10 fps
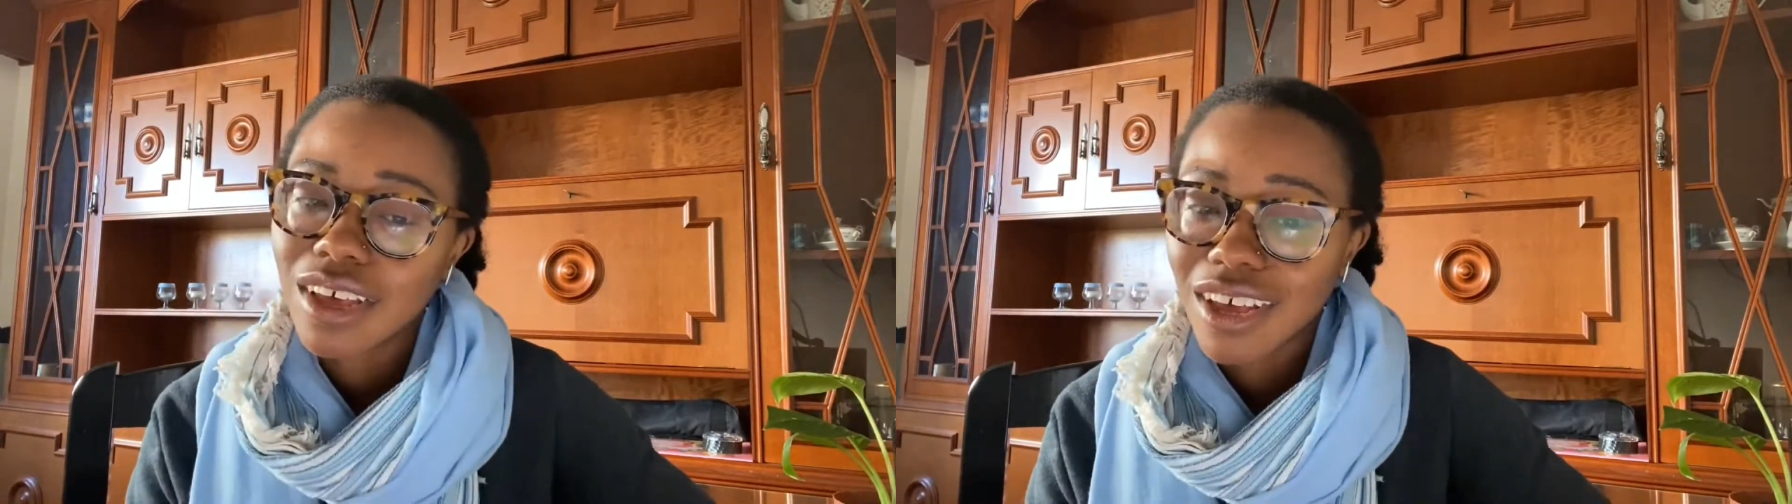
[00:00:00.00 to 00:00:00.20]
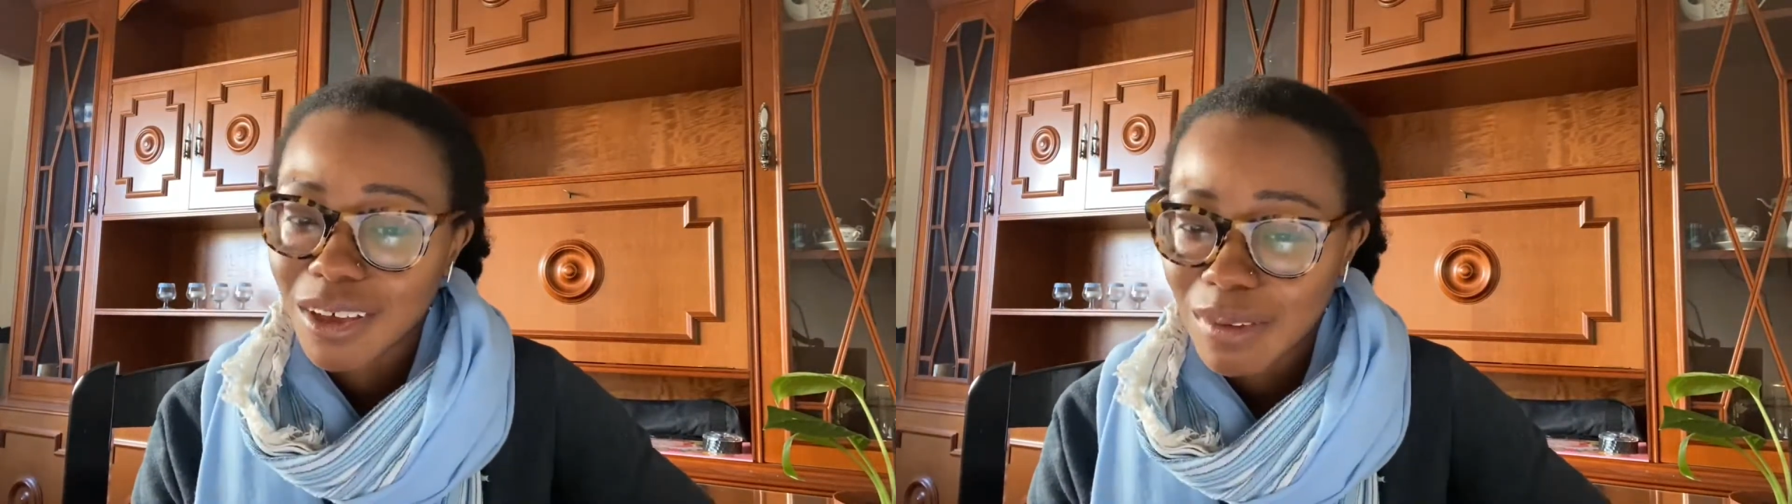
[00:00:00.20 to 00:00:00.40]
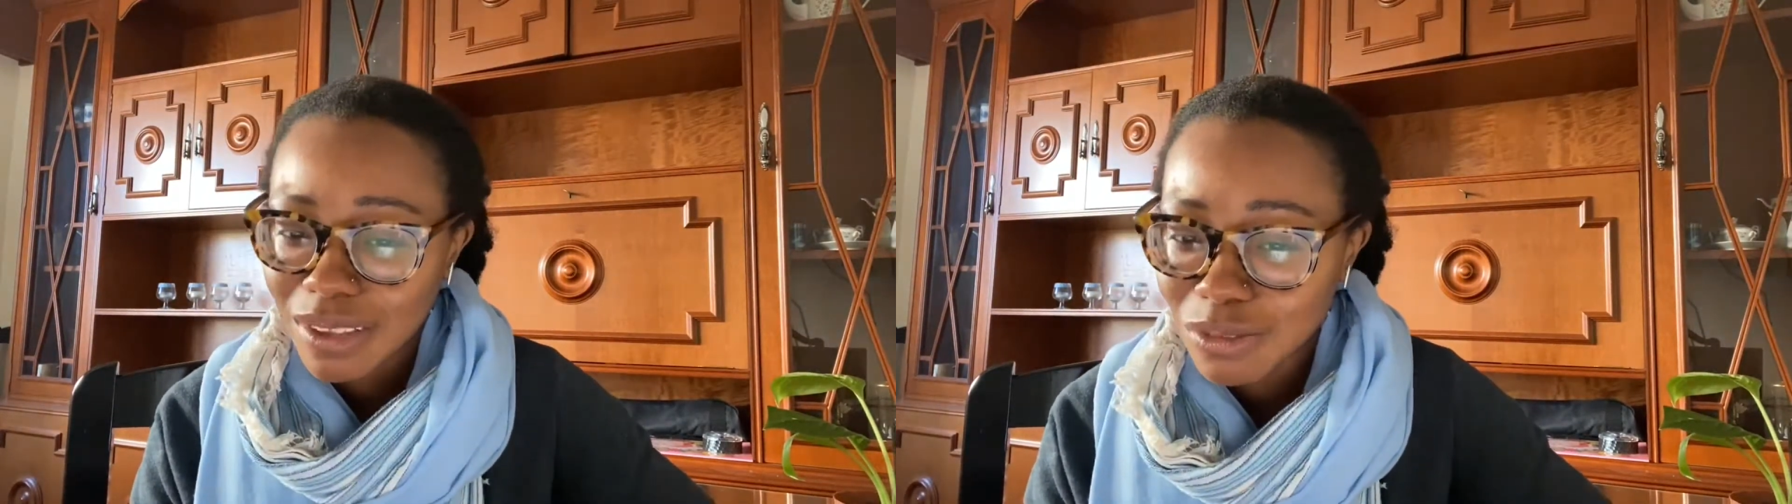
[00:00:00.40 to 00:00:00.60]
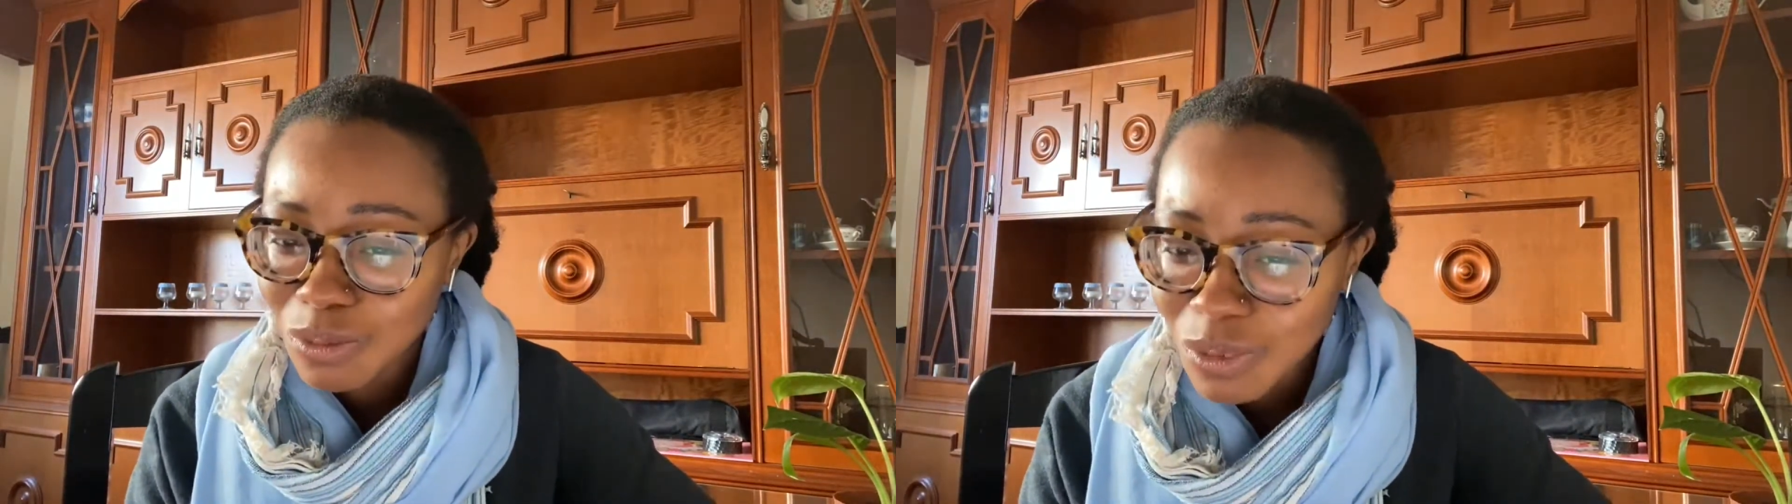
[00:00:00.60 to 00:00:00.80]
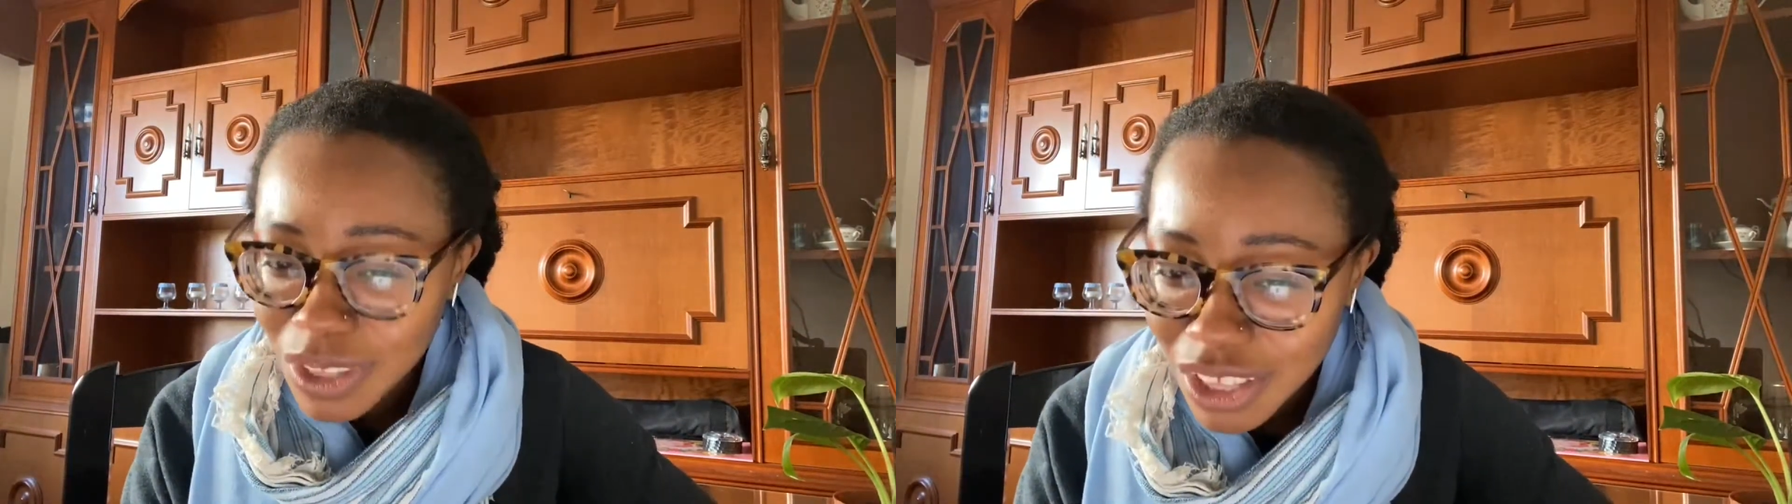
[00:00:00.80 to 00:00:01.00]
It's
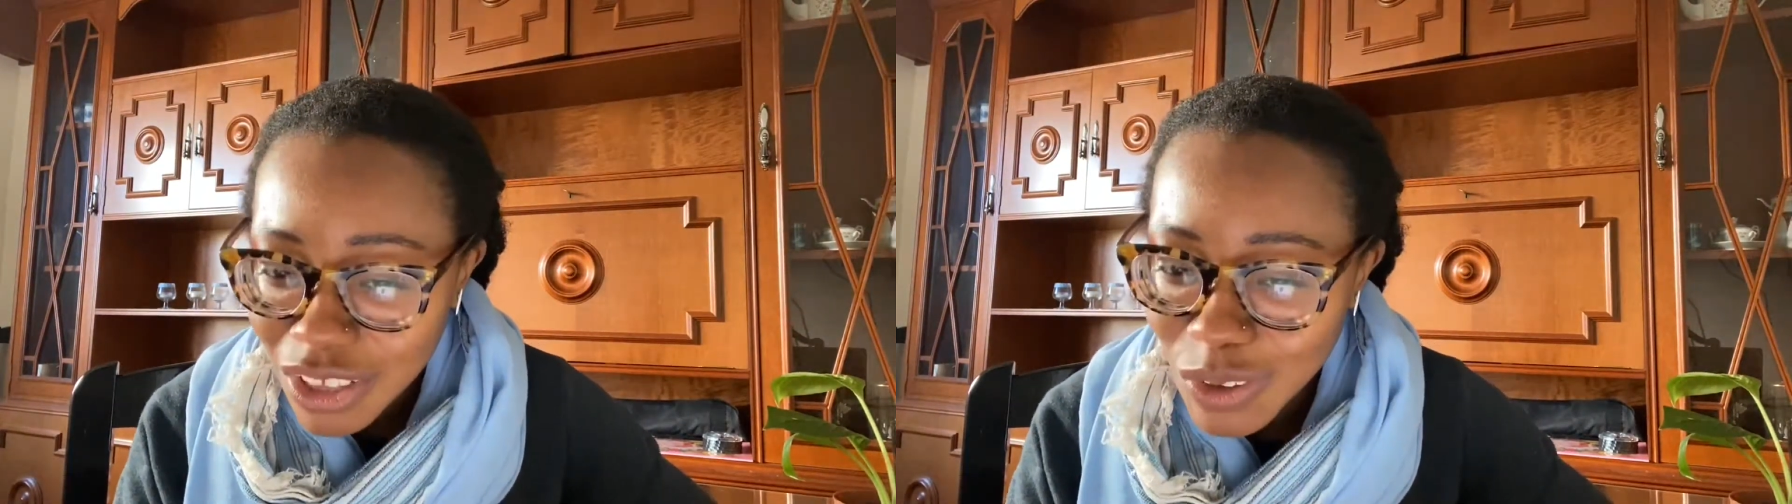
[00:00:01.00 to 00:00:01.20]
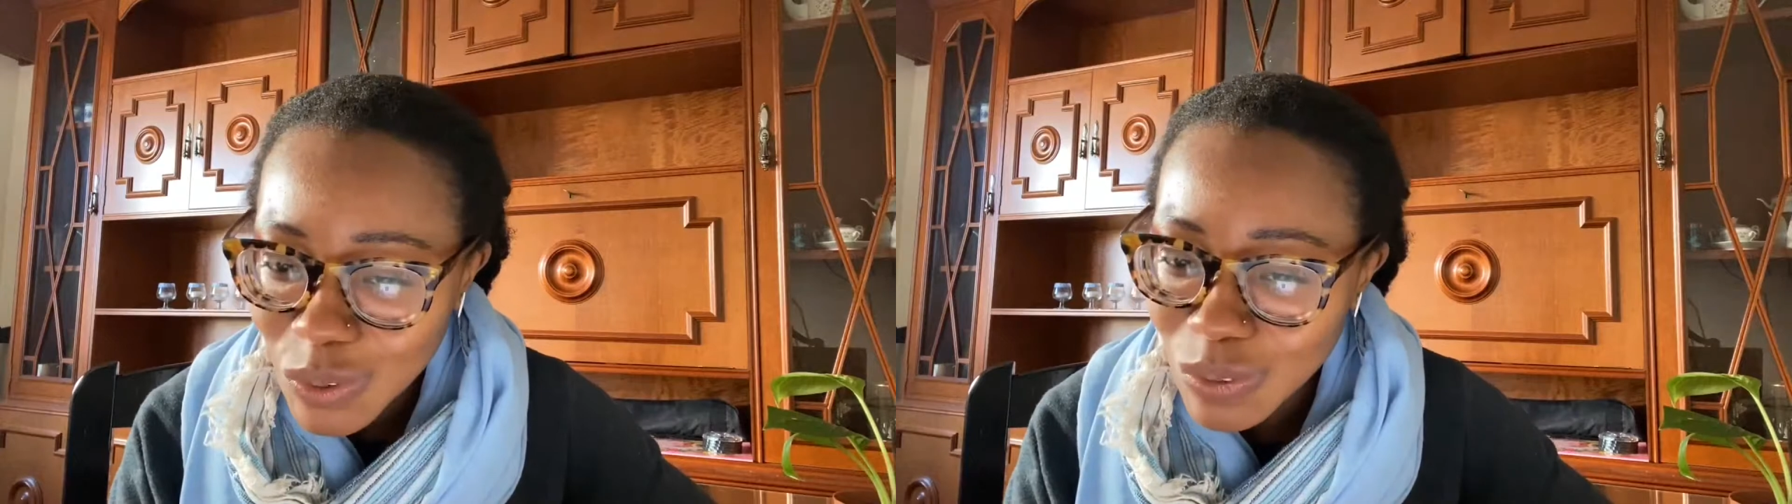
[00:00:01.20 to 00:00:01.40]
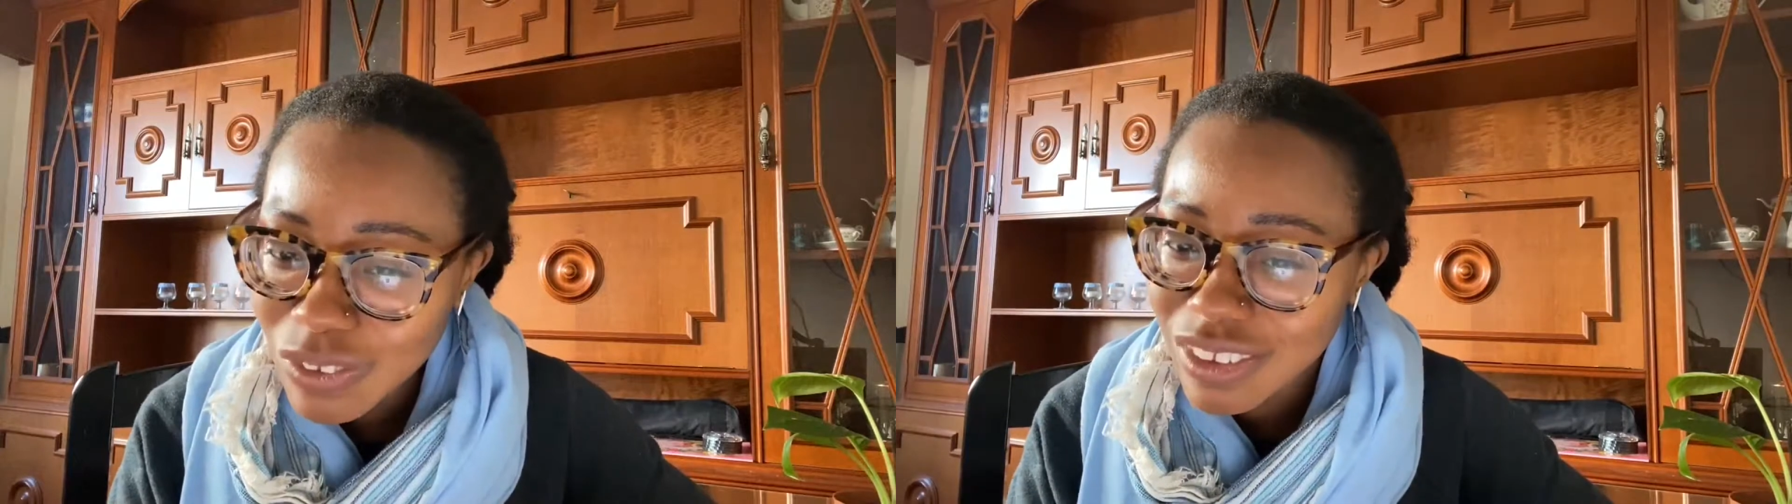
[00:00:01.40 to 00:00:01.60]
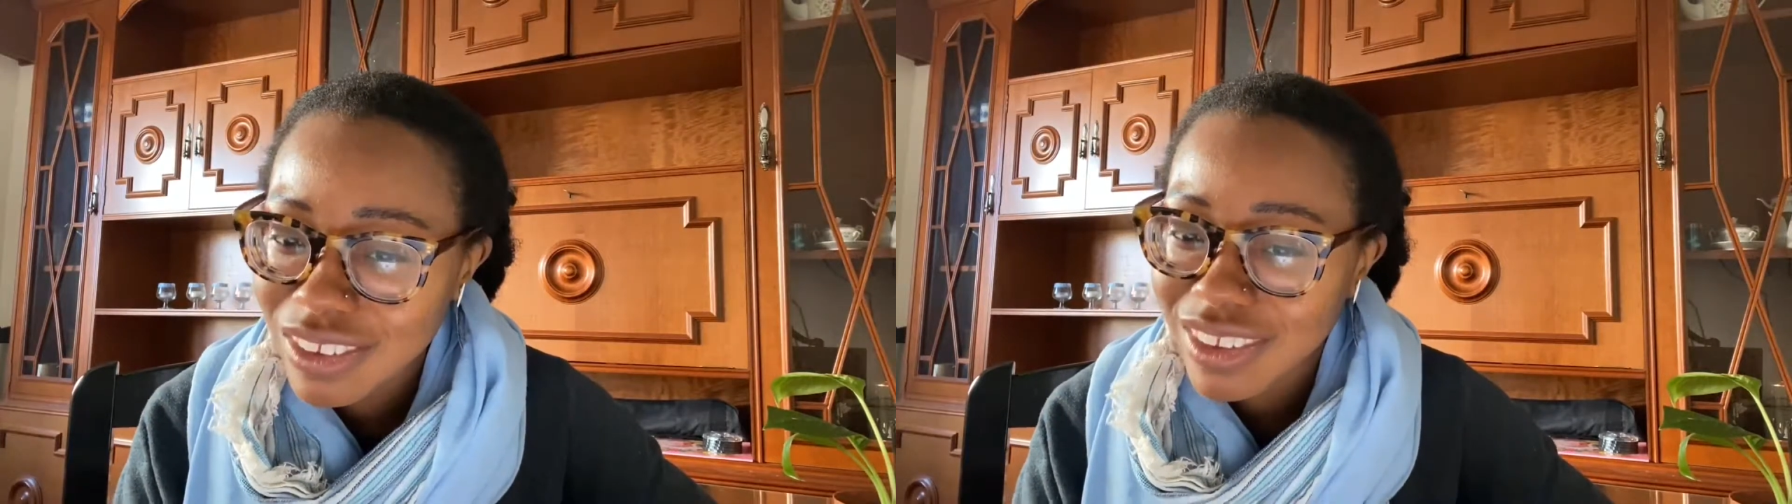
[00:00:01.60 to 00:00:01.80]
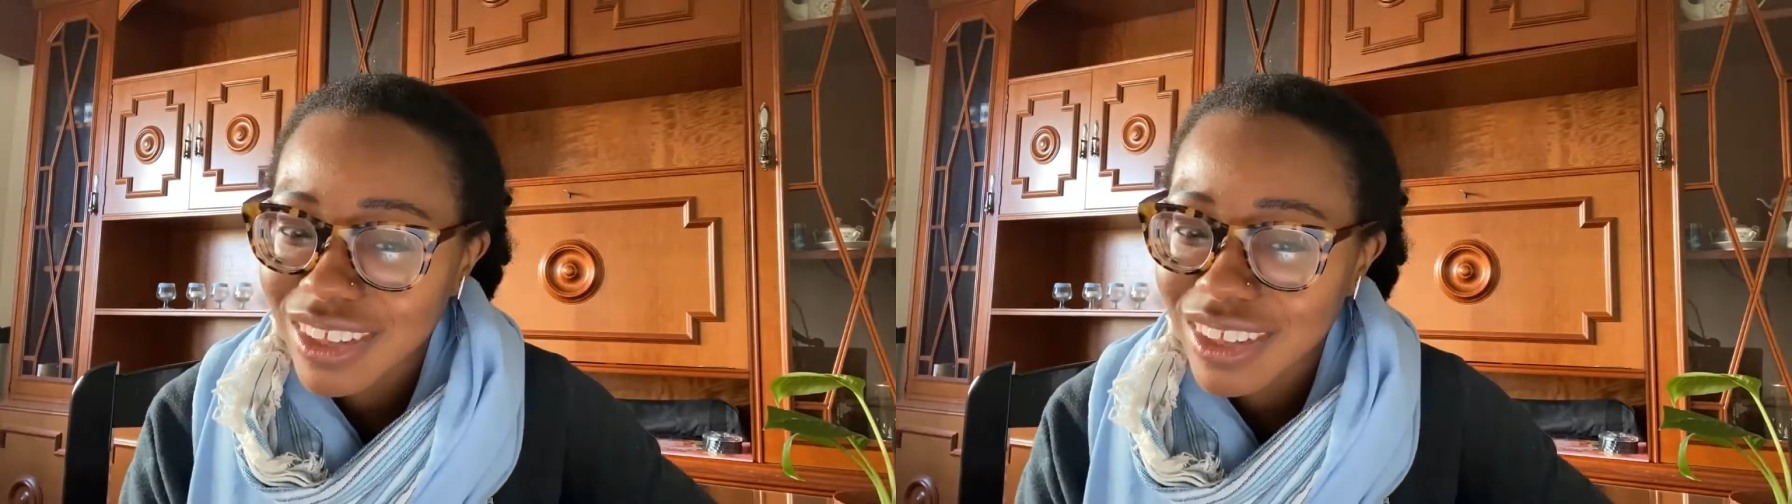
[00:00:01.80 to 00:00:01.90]
really cute.